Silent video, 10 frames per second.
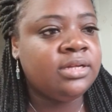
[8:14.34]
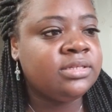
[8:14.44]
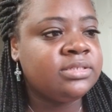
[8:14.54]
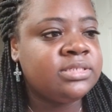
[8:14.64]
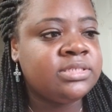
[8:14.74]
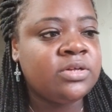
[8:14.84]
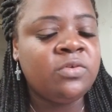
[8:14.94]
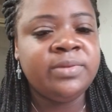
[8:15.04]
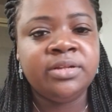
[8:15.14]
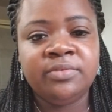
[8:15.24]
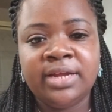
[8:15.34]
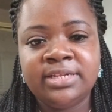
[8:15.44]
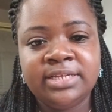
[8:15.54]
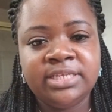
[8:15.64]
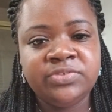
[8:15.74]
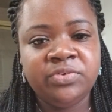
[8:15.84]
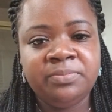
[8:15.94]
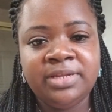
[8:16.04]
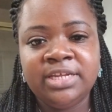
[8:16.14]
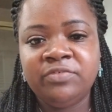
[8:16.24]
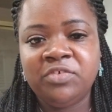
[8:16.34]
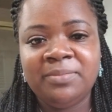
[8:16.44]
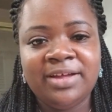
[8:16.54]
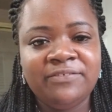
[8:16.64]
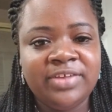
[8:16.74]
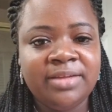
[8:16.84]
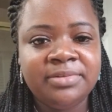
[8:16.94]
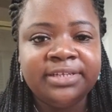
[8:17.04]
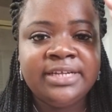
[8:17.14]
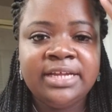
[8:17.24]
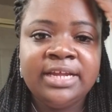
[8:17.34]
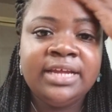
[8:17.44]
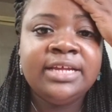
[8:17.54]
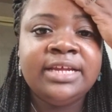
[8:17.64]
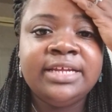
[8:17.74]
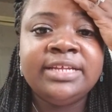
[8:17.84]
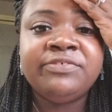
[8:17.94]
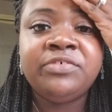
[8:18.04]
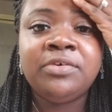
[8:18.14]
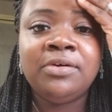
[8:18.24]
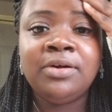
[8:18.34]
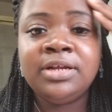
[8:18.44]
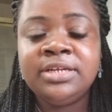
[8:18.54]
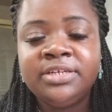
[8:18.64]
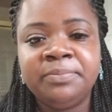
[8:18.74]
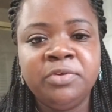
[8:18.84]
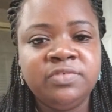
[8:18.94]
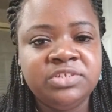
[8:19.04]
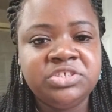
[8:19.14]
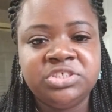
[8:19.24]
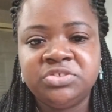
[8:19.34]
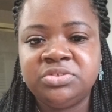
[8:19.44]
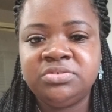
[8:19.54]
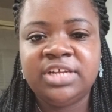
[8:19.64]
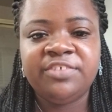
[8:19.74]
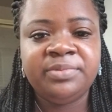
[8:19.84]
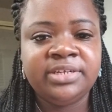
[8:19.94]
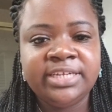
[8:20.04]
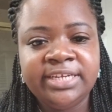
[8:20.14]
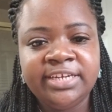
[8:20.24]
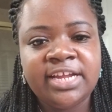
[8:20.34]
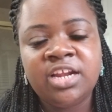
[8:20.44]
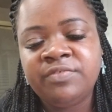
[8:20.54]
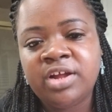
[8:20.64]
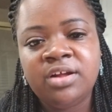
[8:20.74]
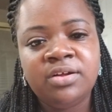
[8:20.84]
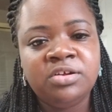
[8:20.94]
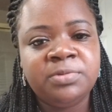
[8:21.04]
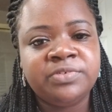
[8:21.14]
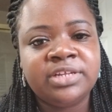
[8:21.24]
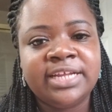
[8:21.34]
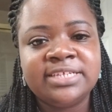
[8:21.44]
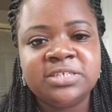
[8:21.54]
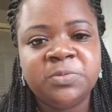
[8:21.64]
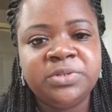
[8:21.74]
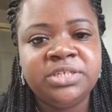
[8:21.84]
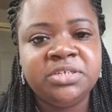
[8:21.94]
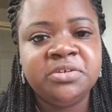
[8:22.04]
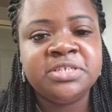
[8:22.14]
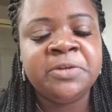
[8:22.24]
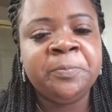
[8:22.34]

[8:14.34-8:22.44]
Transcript: so many great things for me and for my family, and for the beautiful children who have been in and out of our home over the last couple of years.